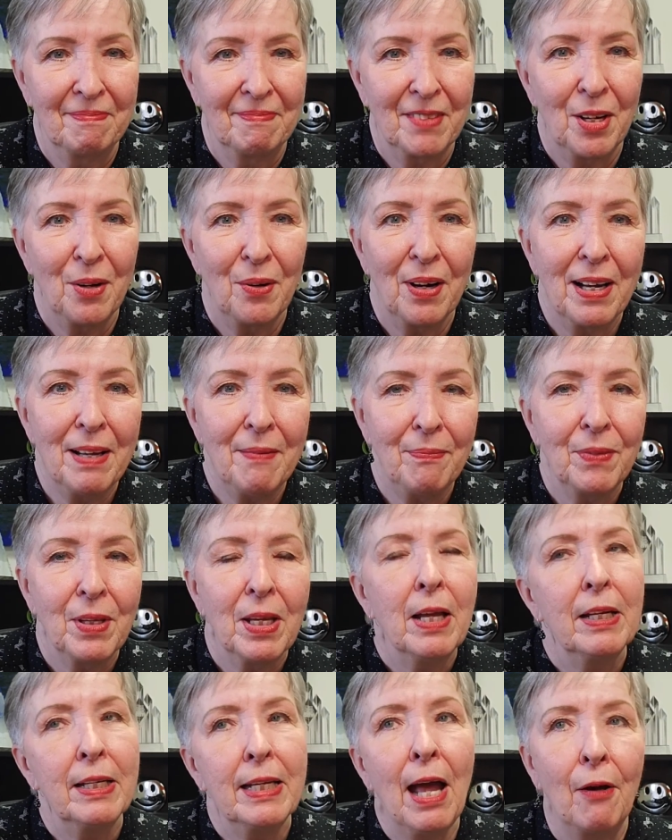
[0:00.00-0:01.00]
All right.
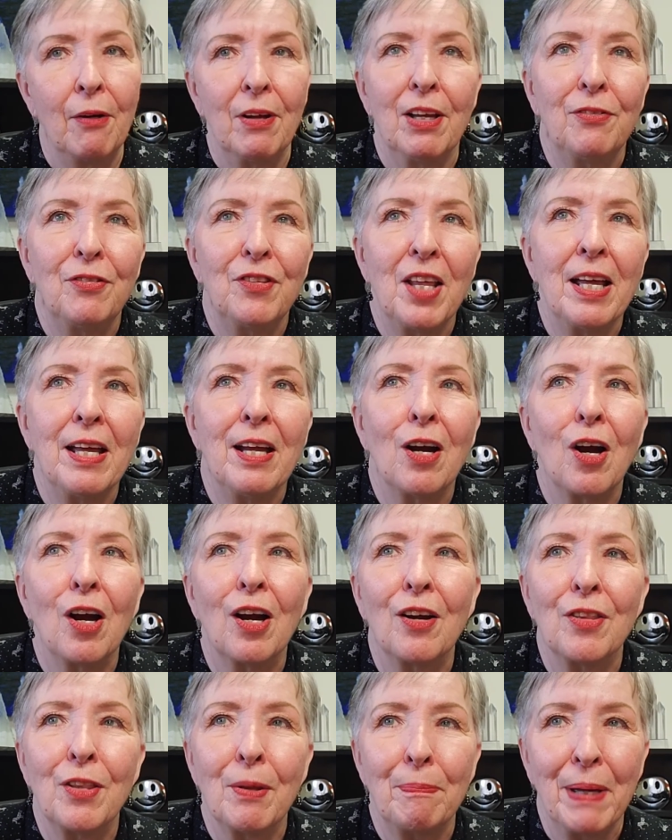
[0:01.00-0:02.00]
Now, if they
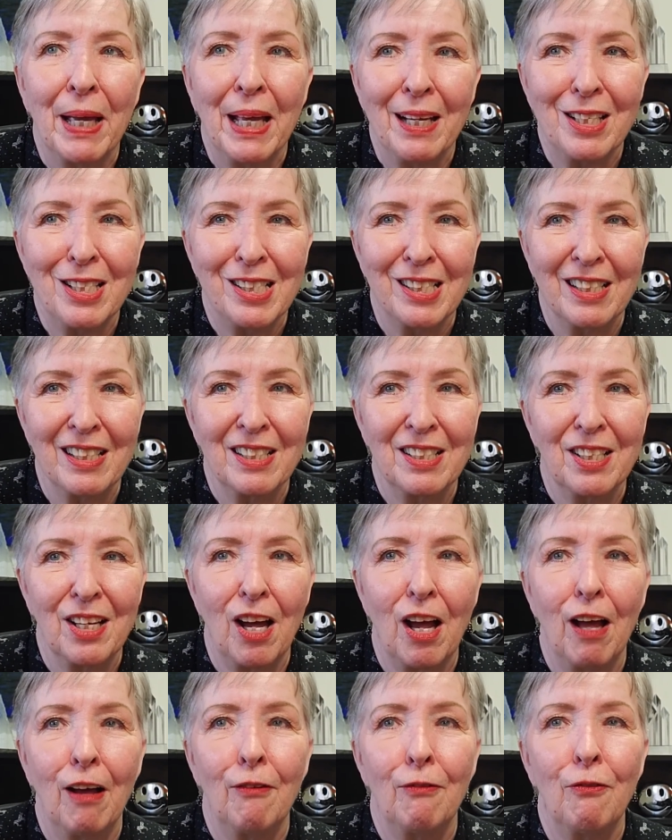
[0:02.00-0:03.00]
are the patient
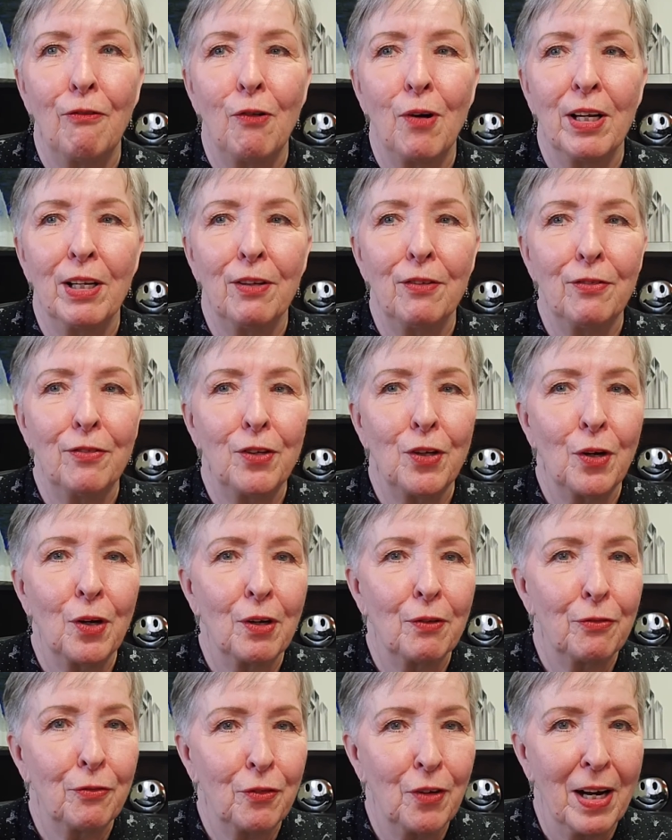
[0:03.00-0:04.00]
of one of
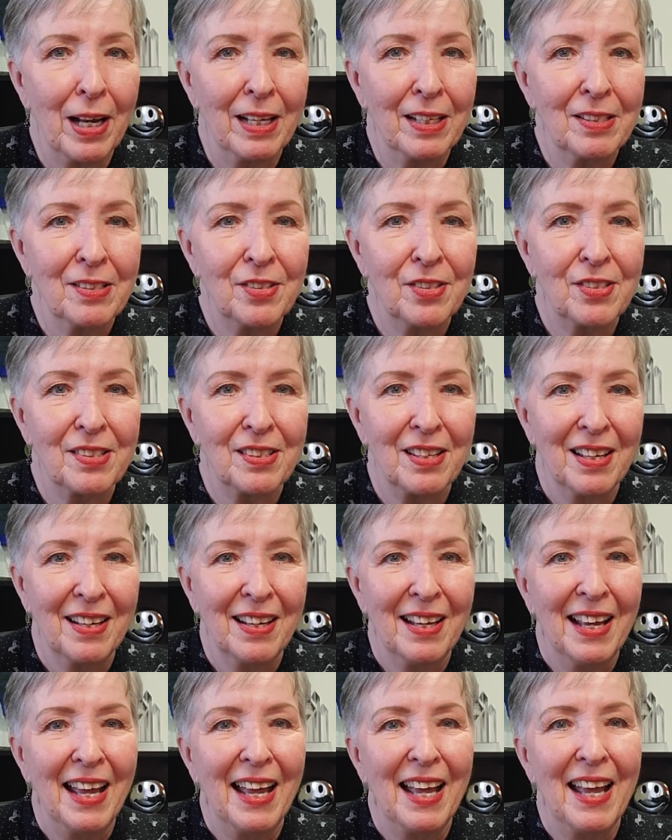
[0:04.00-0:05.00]
your friends
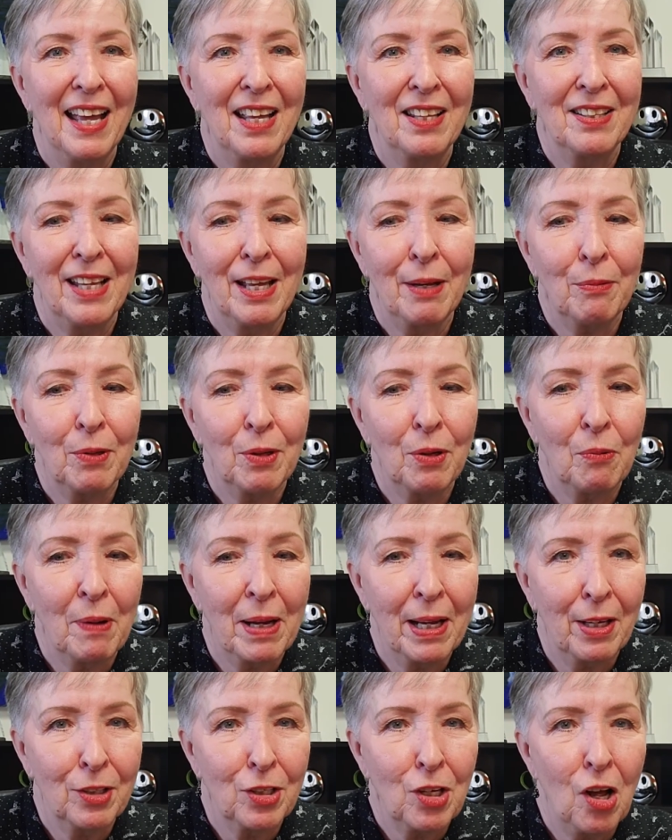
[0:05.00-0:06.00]
and they were
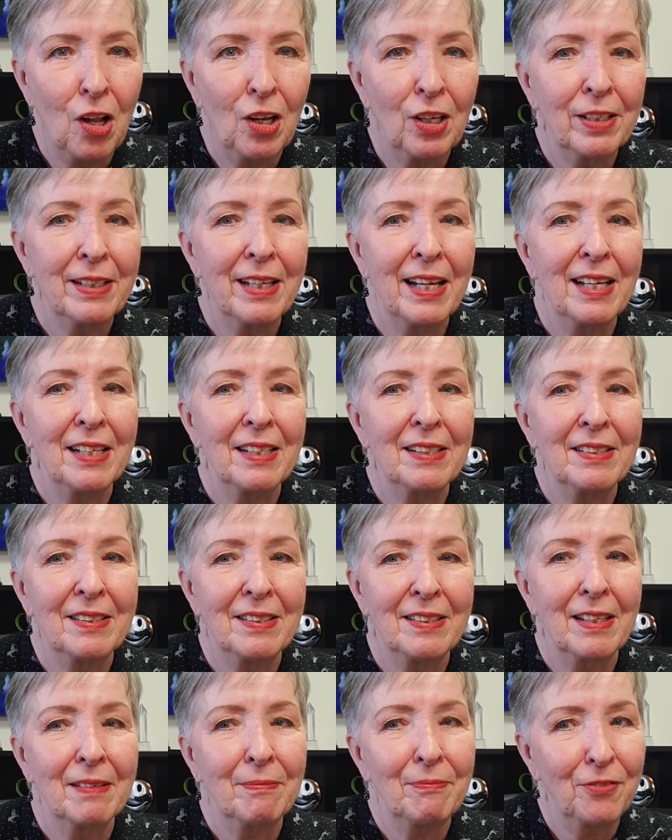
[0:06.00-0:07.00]
away on
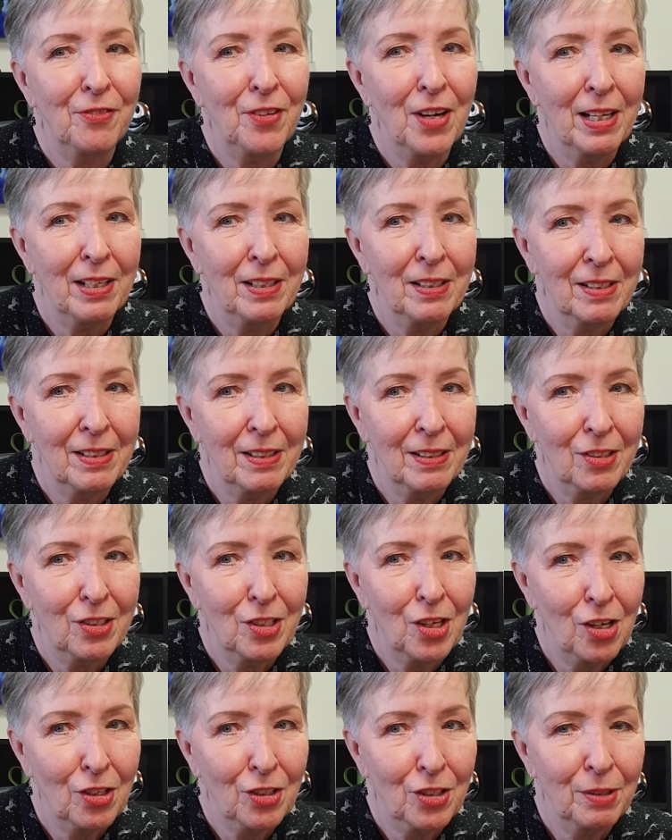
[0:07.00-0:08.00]
holidays, the friend
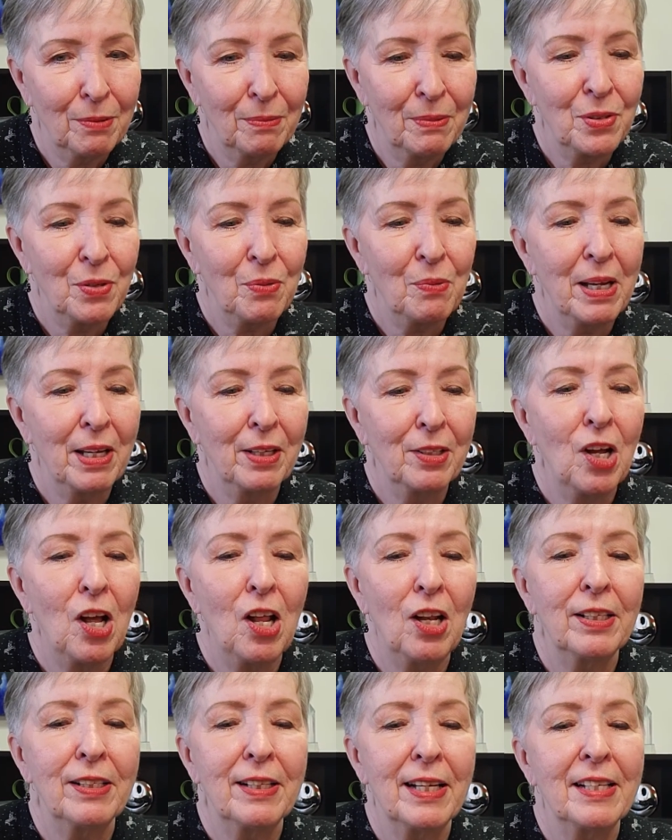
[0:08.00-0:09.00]
doctor was away on
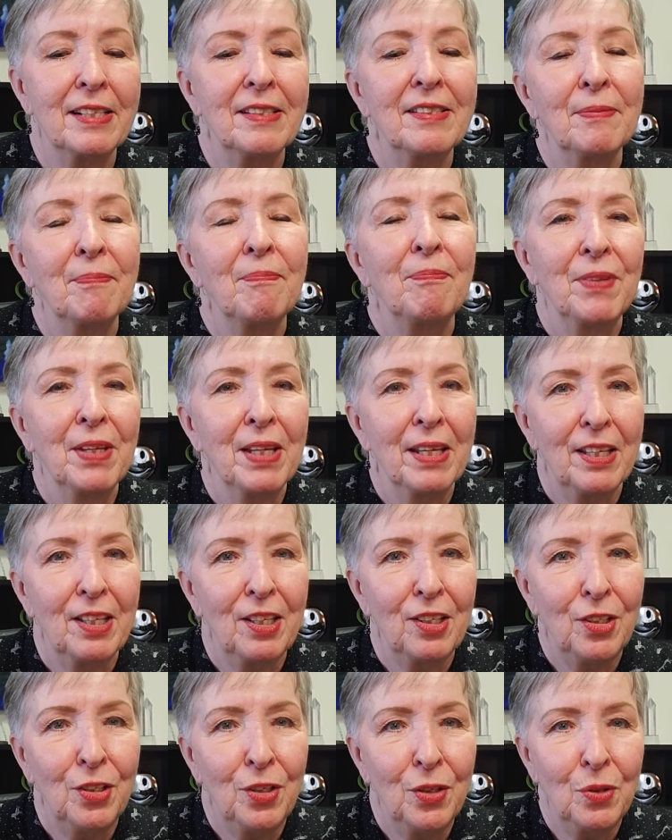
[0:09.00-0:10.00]
holidays,
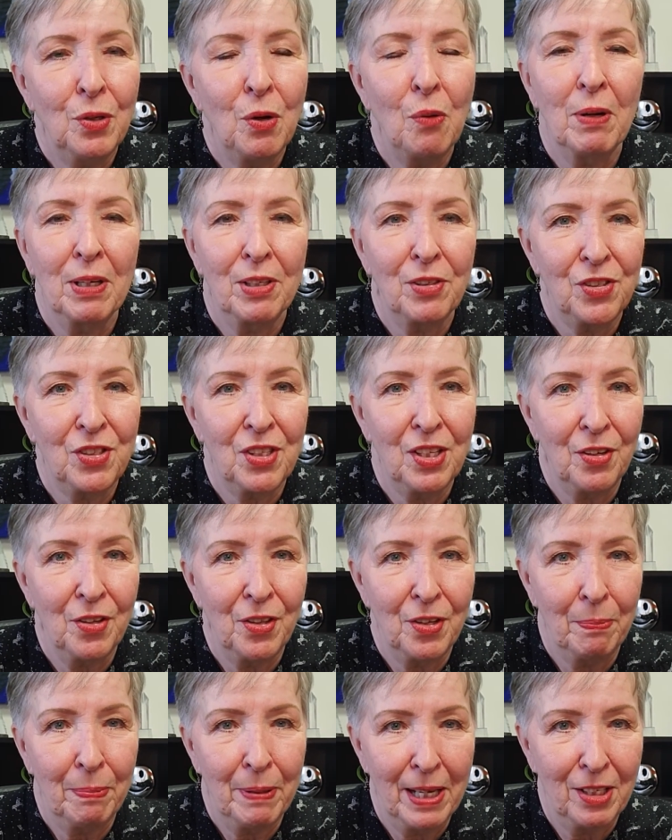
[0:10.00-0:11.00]
you don't want to steal
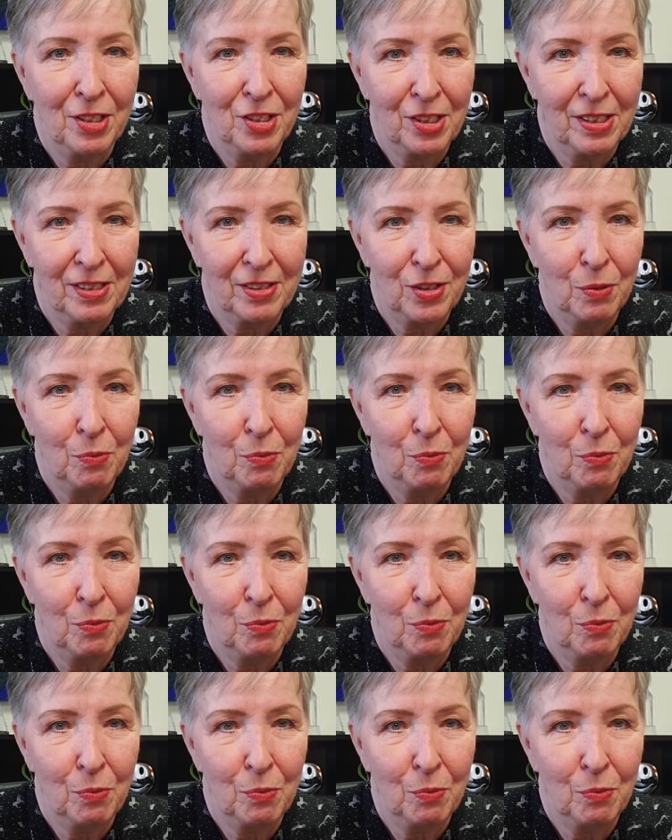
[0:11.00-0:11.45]
their patients.